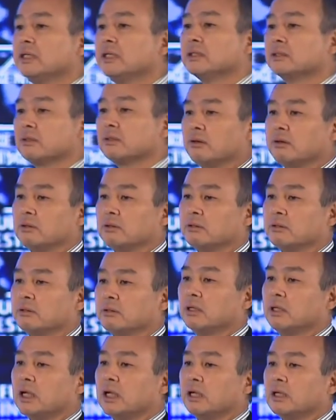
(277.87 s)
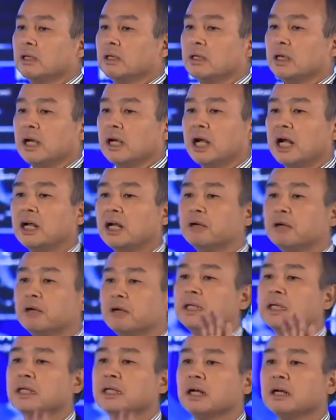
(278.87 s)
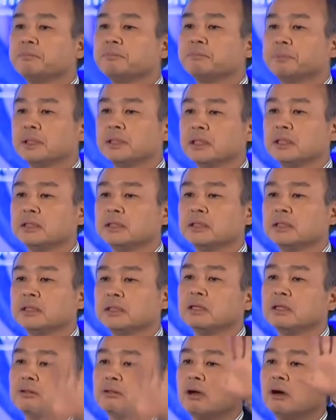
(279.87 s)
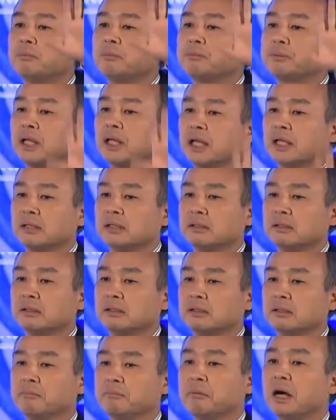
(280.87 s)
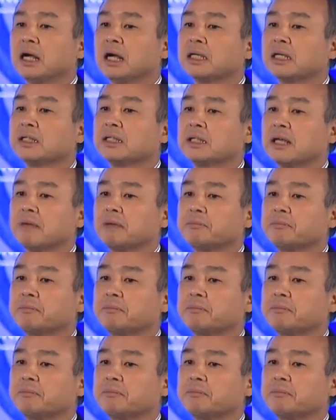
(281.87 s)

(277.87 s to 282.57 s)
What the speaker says: years ago, how many companies in top 10 market cap